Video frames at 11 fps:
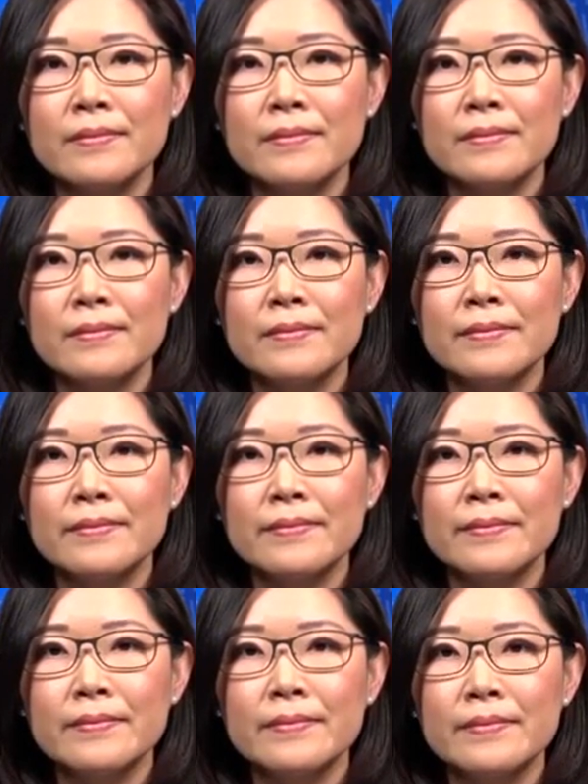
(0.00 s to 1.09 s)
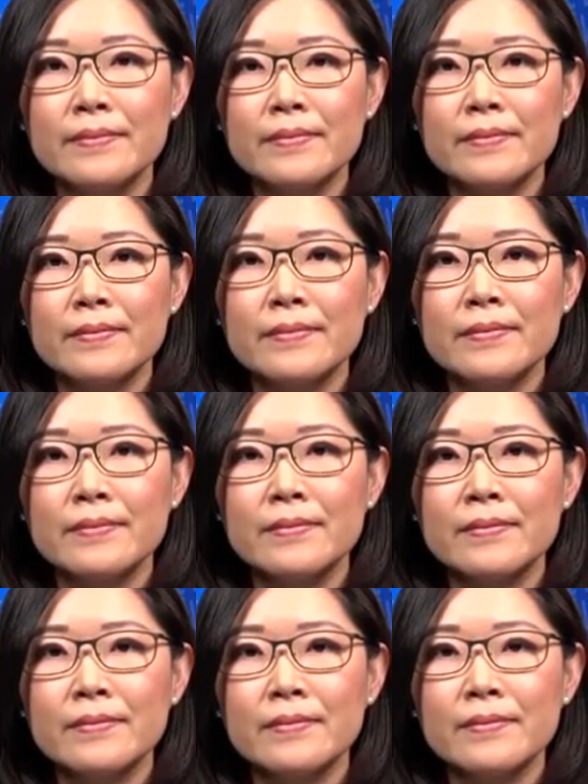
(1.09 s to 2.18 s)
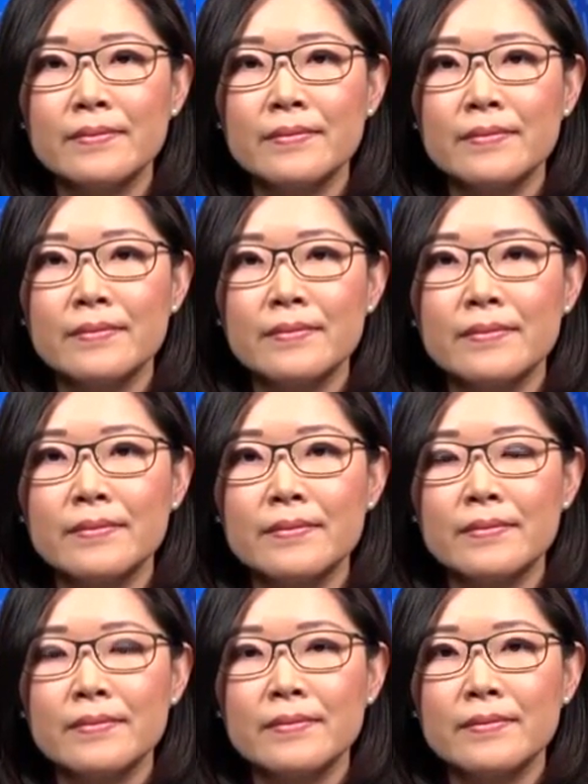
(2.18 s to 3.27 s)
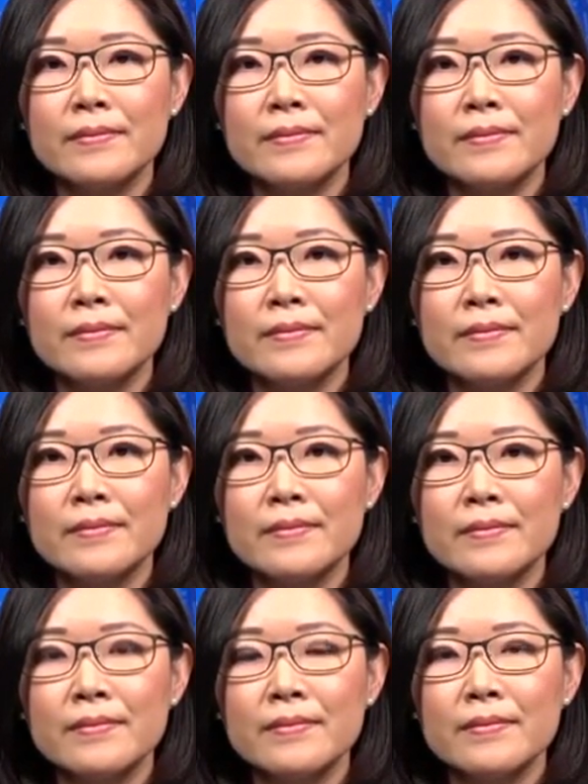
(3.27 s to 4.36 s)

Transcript: This person isn't speaking.